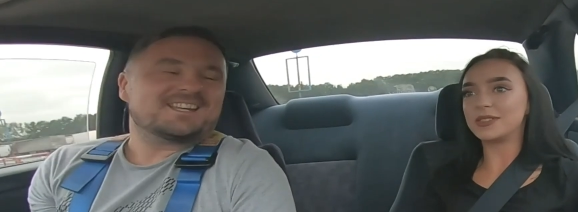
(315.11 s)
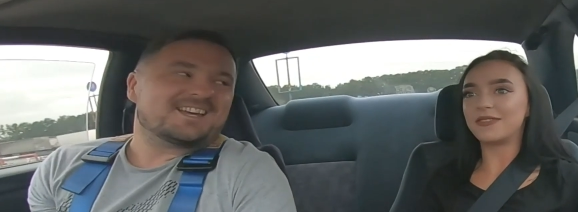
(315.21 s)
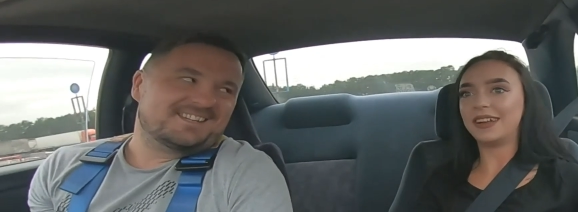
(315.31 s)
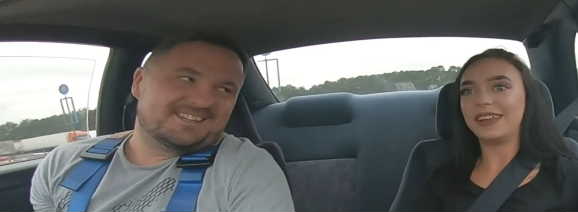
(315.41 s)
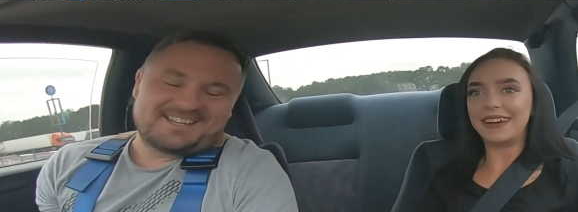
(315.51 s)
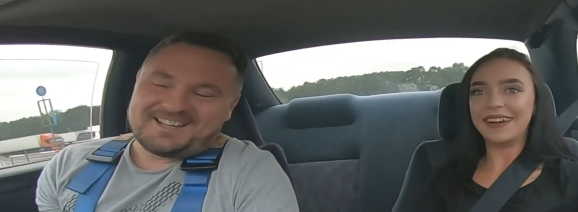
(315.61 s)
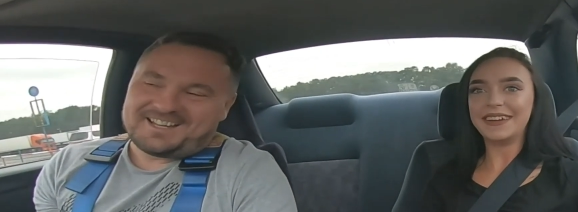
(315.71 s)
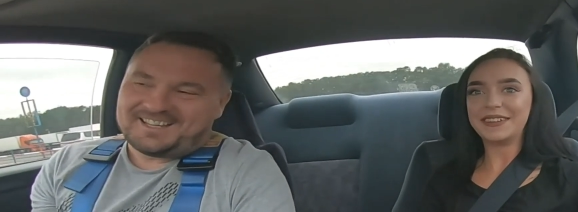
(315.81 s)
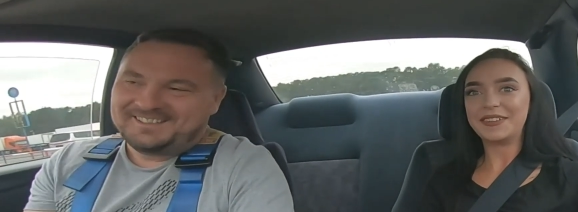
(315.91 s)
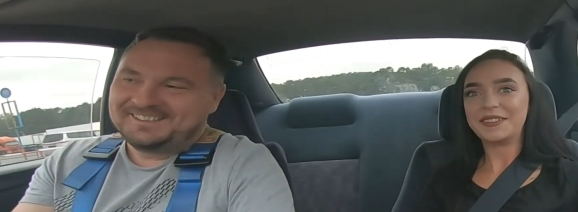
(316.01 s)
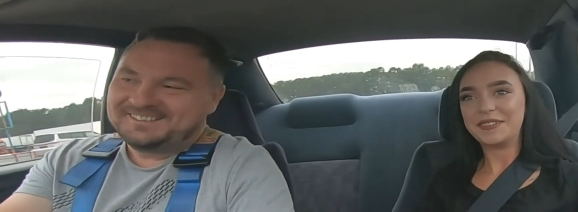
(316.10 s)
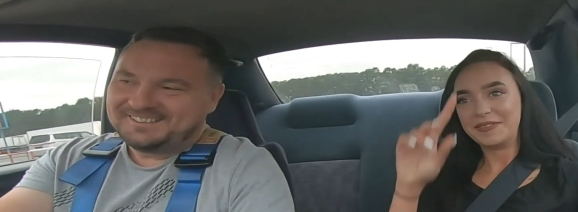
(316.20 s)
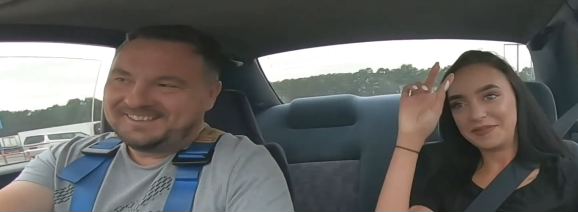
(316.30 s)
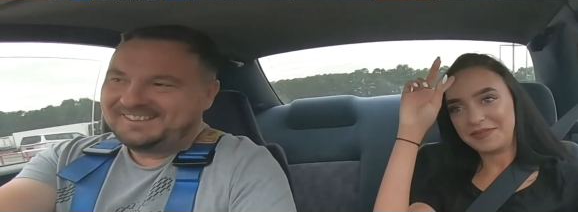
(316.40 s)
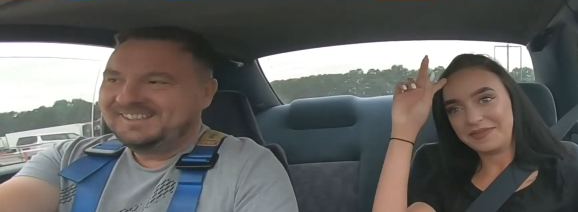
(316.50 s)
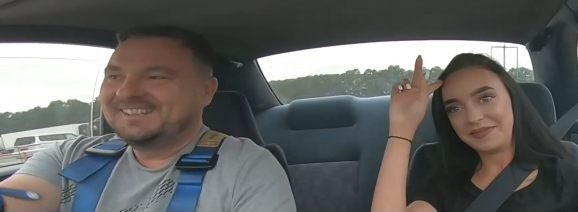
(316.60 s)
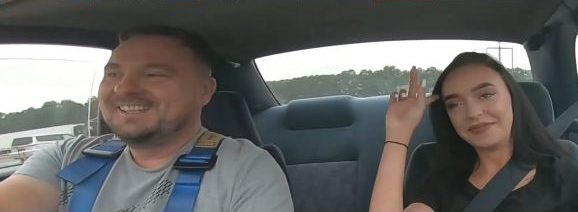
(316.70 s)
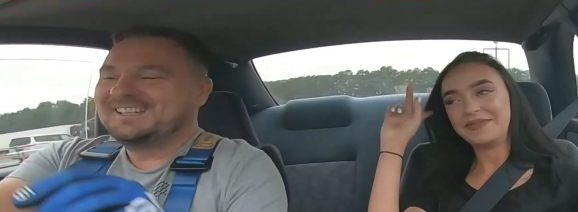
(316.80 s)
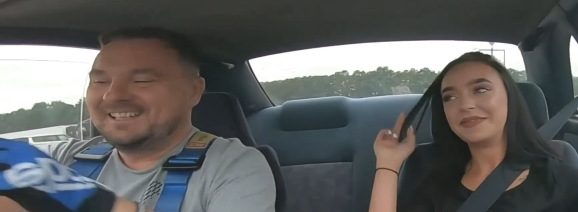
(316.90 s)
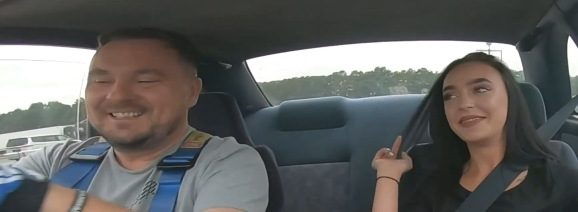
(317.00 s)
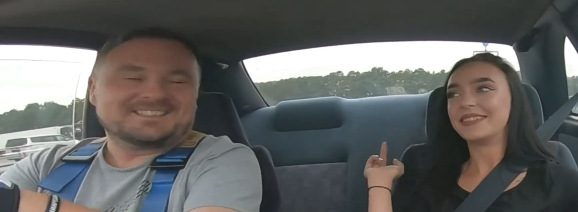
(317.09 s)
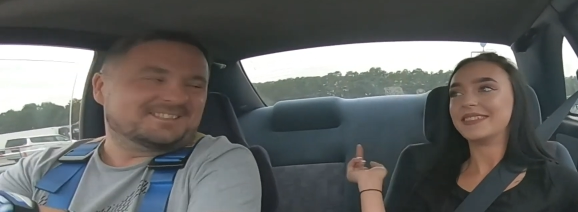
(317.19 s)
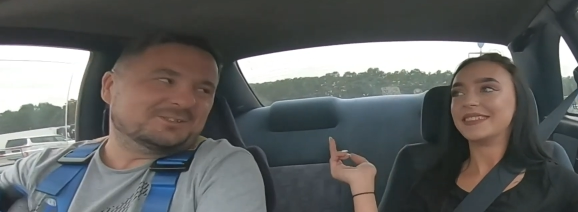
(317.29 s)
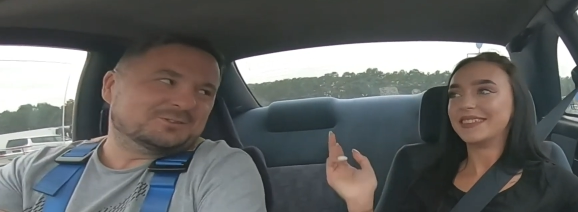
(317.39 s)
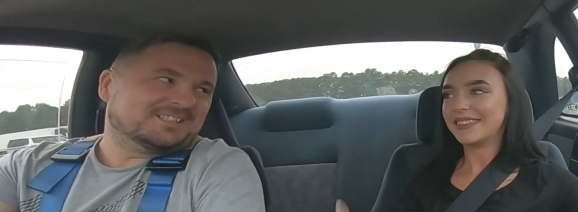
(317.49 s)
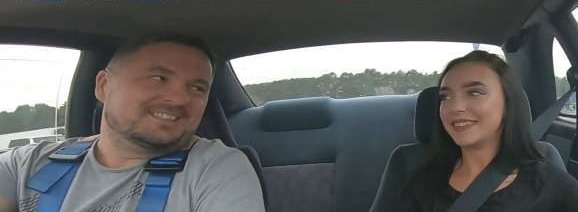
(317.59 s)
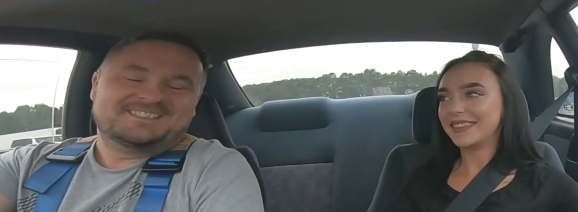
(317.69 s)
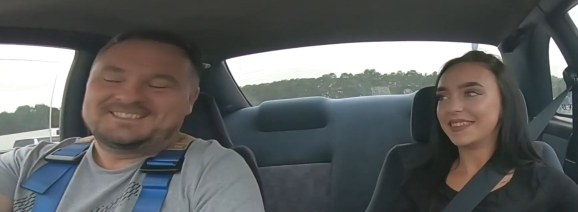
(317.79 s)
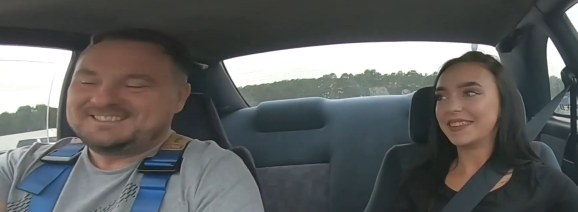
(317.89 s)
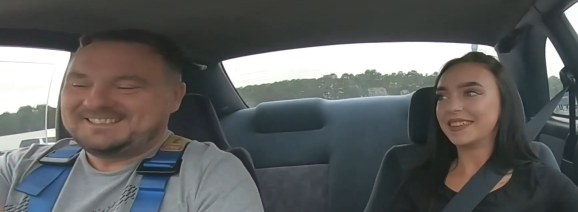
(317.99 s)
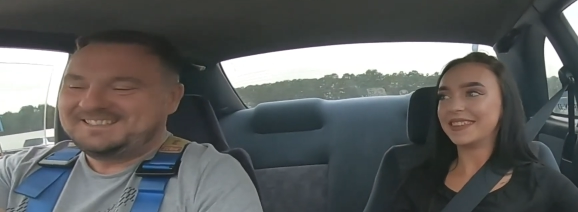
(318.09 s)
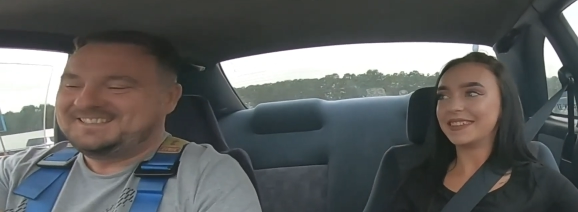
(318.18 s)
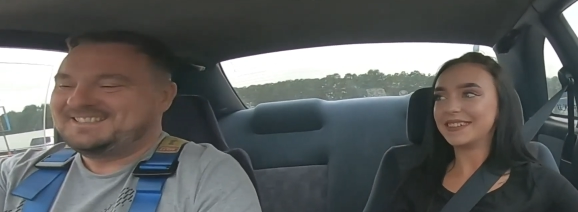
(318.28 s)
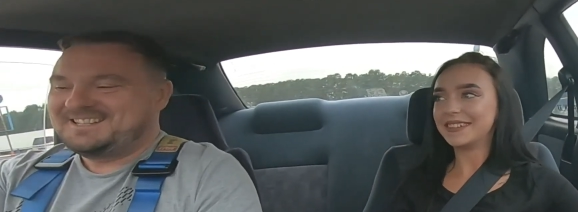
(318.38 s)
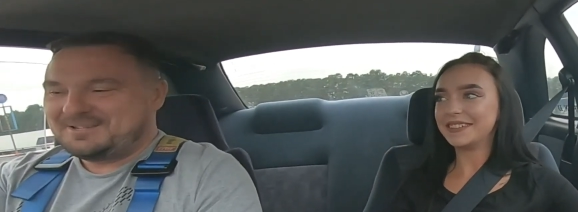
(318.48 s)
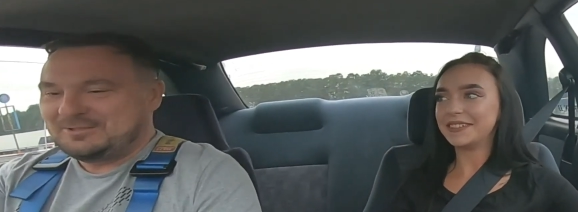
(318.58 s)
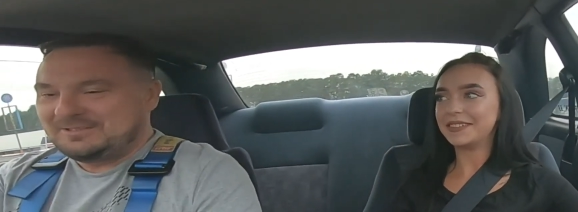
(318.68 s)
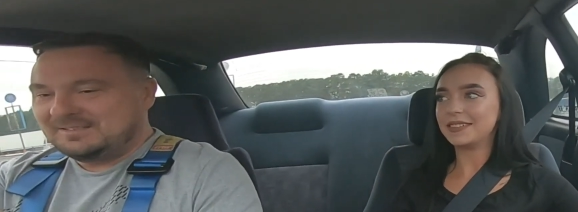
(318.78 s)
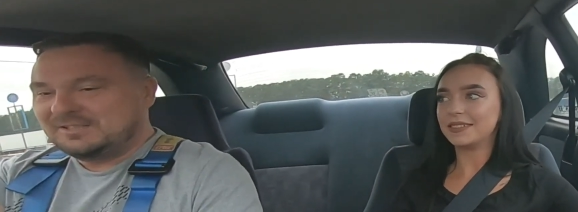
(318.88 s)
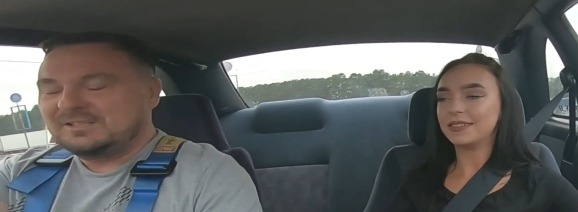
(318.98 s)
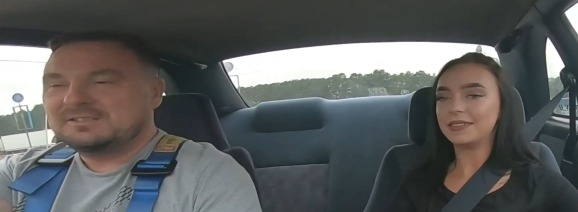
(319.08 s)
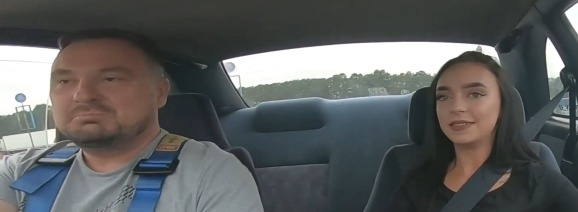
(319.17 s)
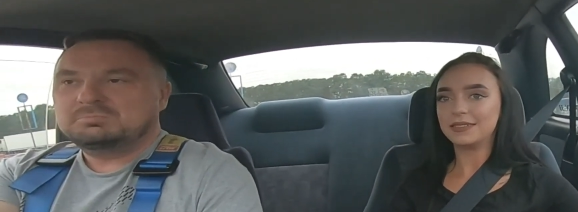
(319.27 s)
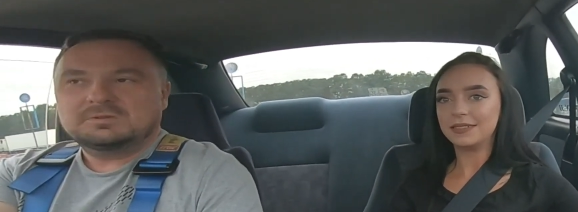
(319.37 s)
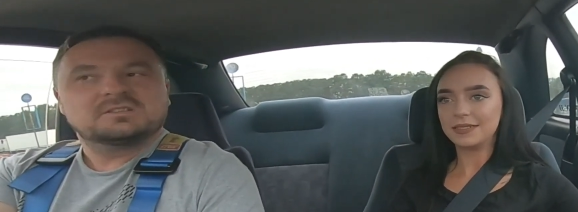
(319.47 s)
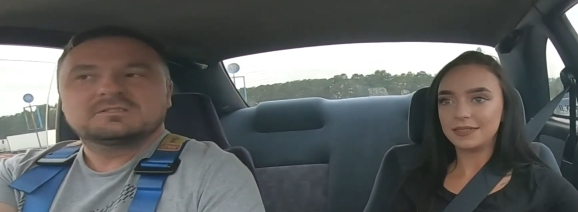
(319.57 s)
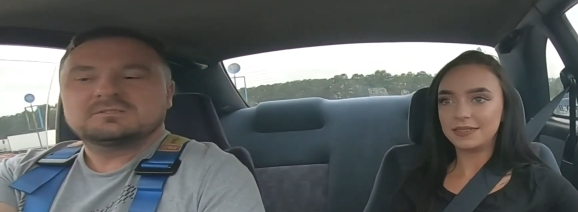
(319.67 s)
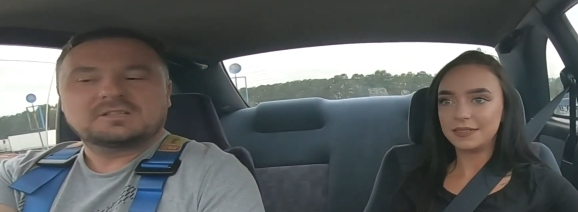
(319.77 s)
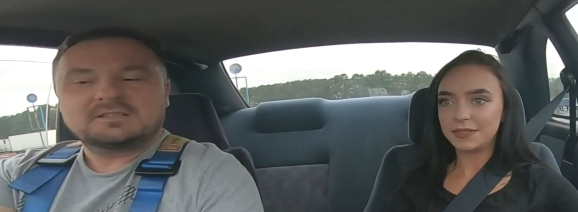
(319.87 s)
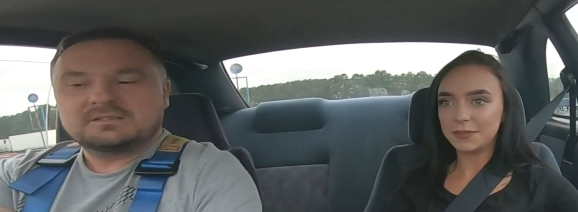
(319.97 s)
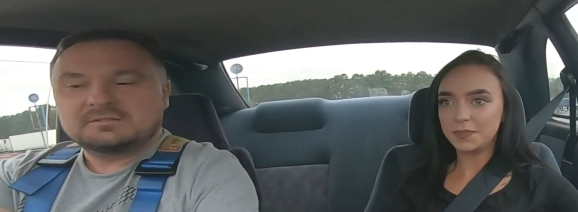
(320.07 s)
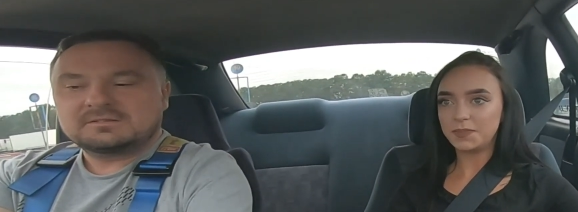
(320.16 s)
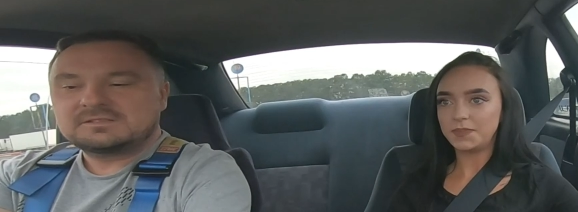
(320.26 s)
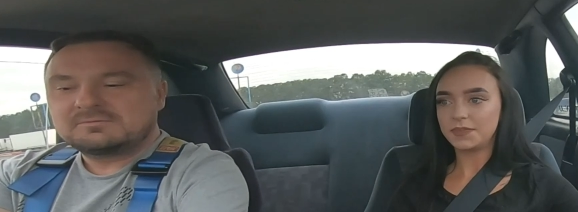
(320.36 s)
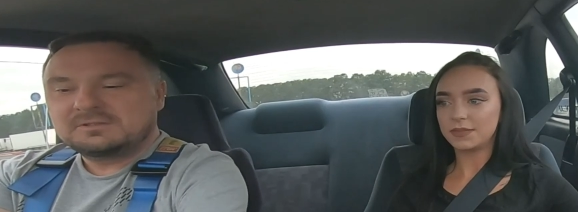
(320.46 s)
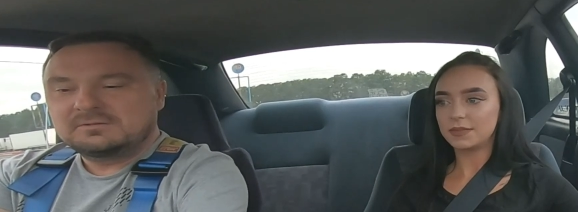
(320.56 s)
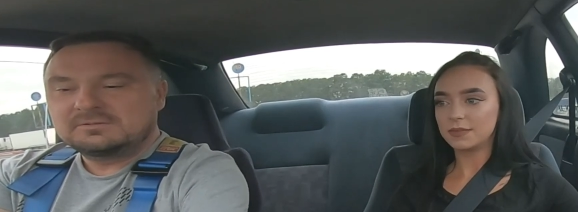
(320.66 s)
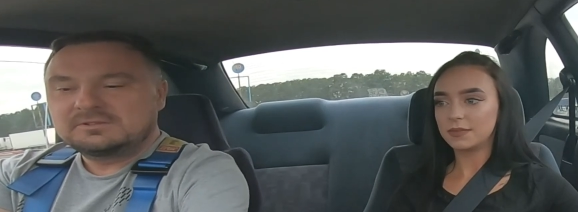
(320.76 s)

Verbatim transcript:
Speaker 1: When I get to the point where I'm no longer shy. Otherwise, I'm a shy customer.